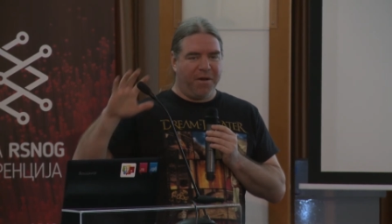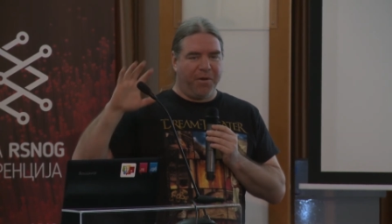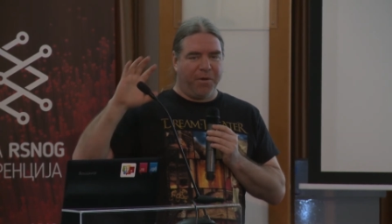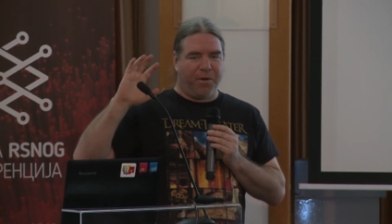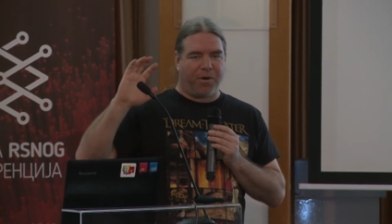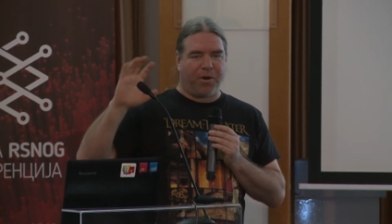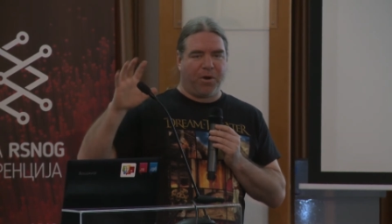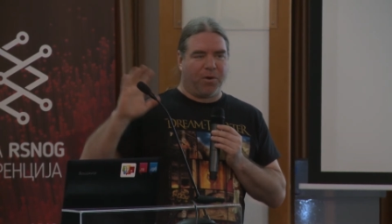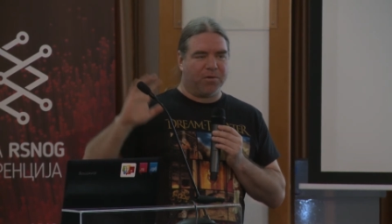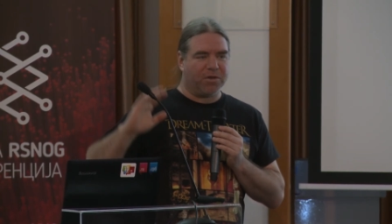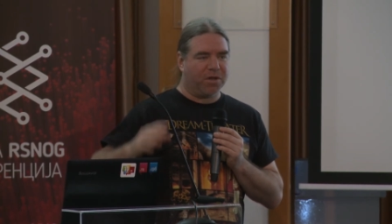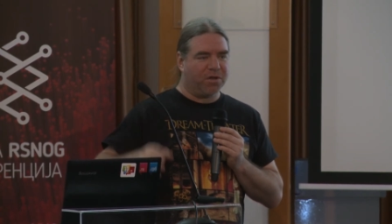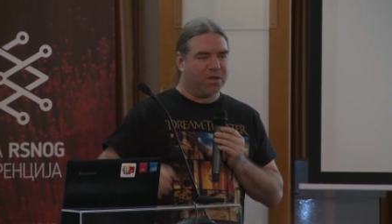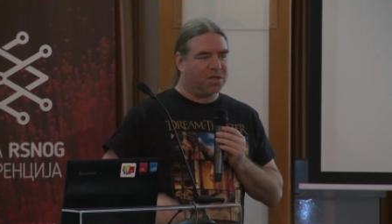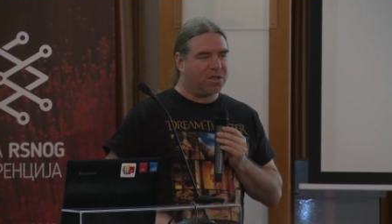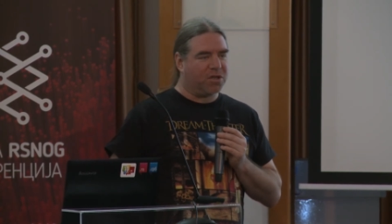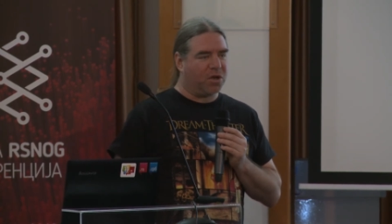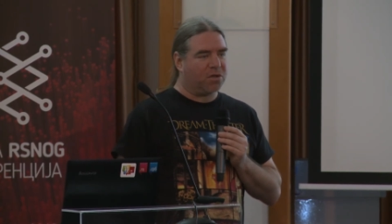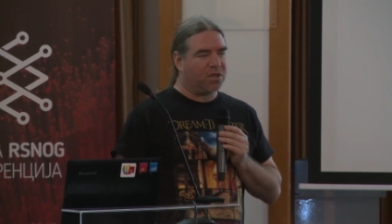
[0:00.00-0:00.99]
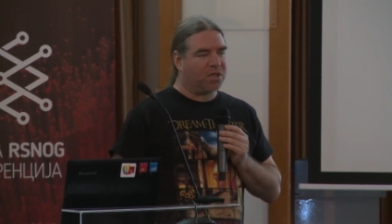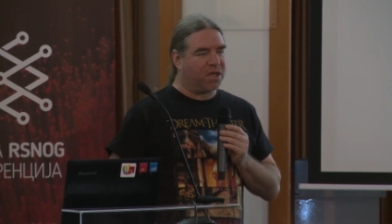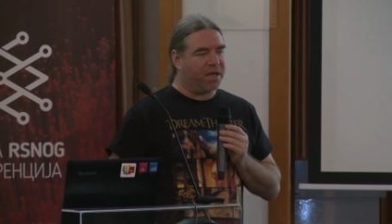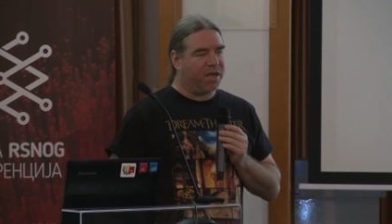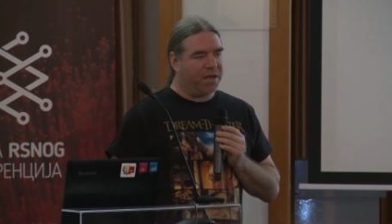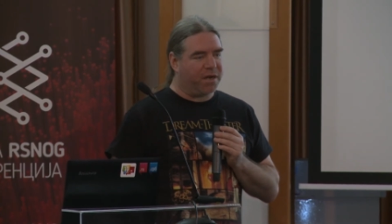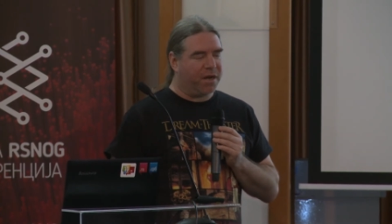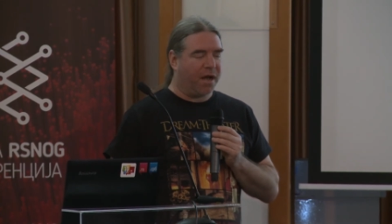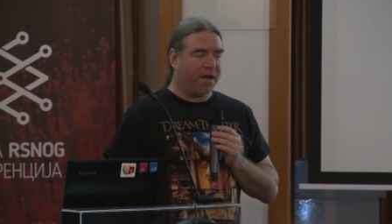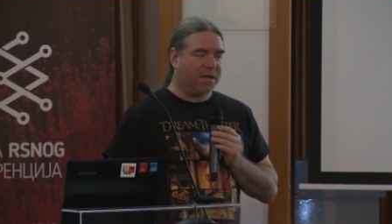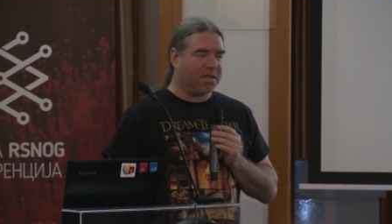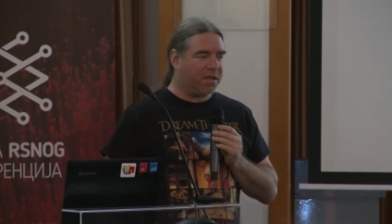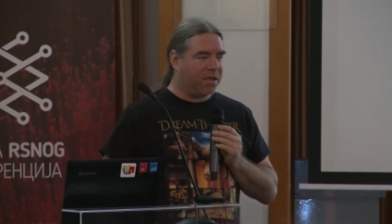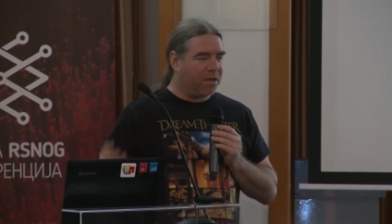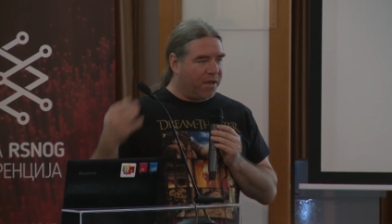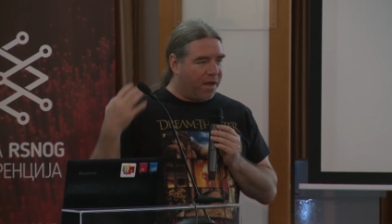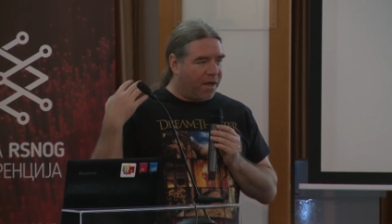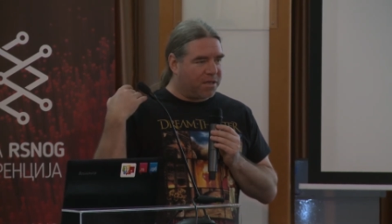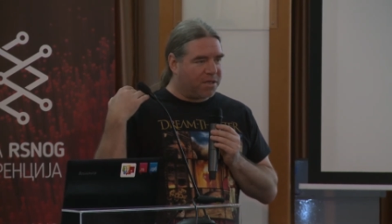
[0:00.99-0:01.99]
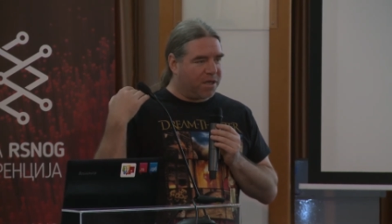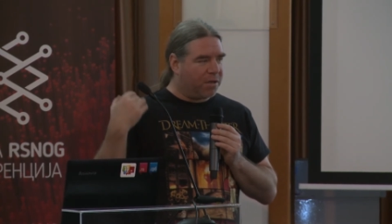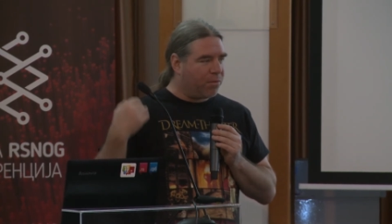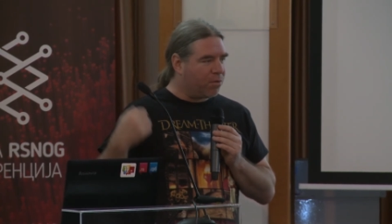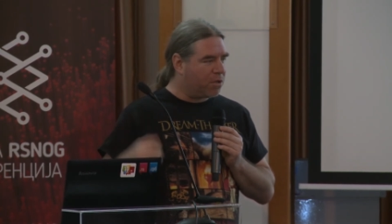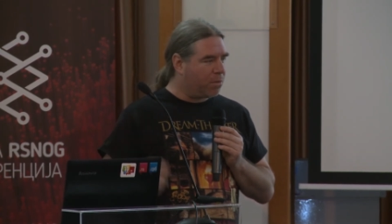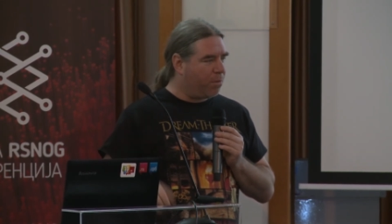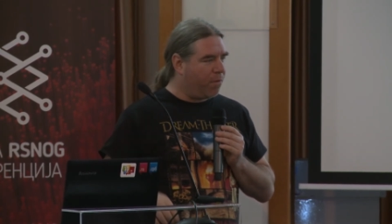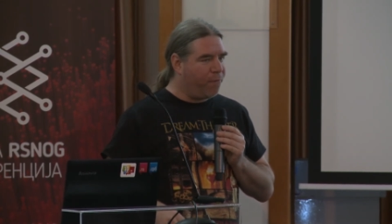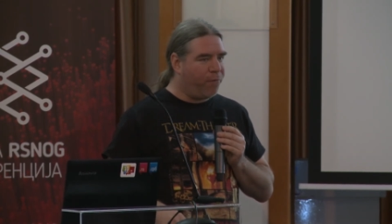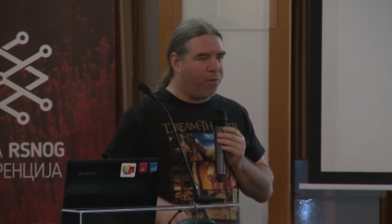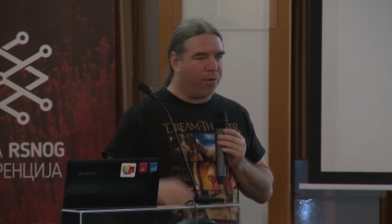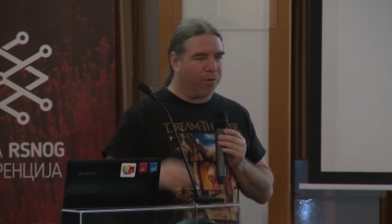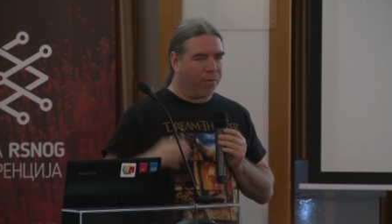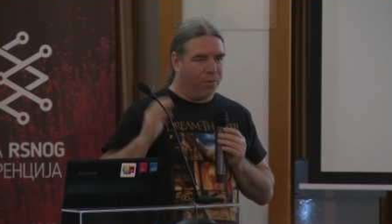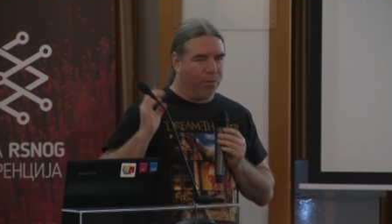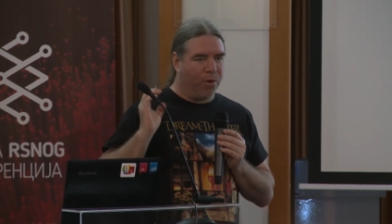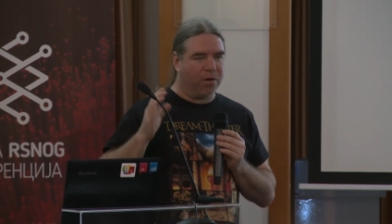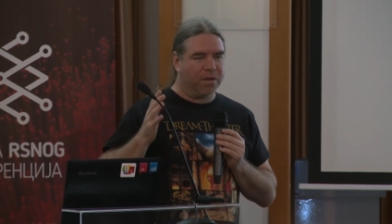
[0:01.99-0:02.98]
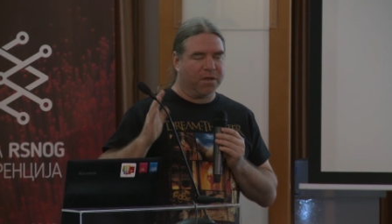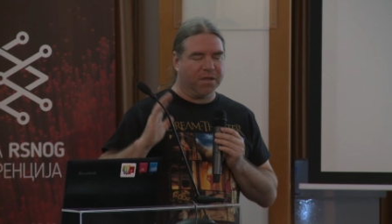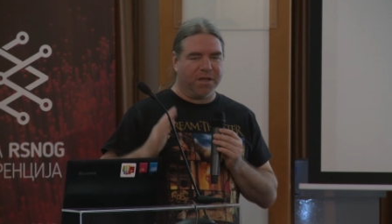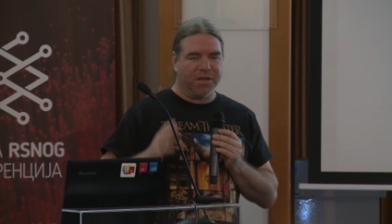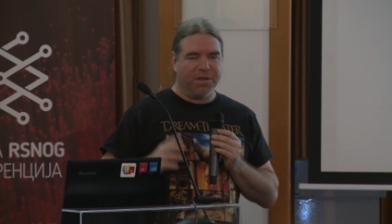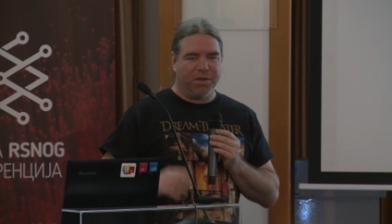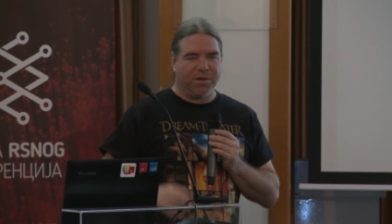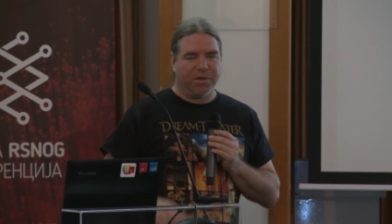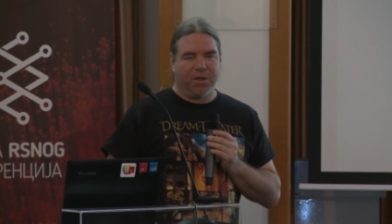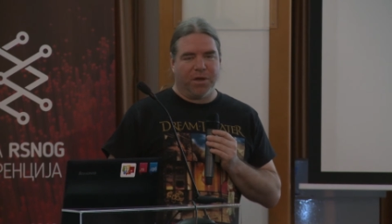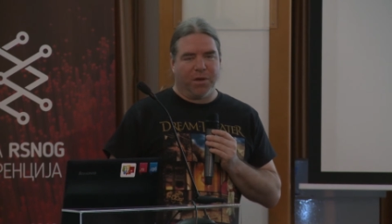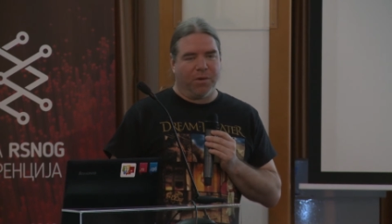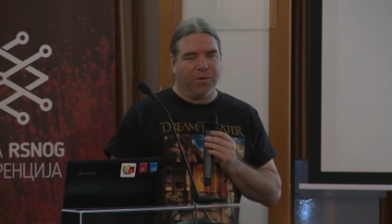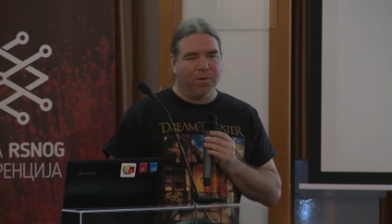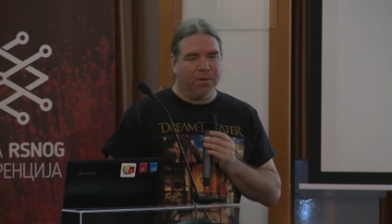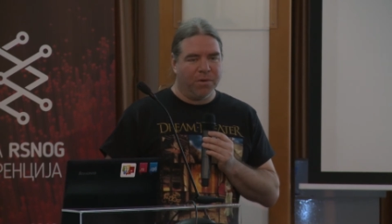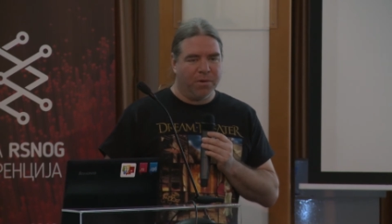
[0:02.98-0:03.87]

your content is not seen as it was before. What did you do?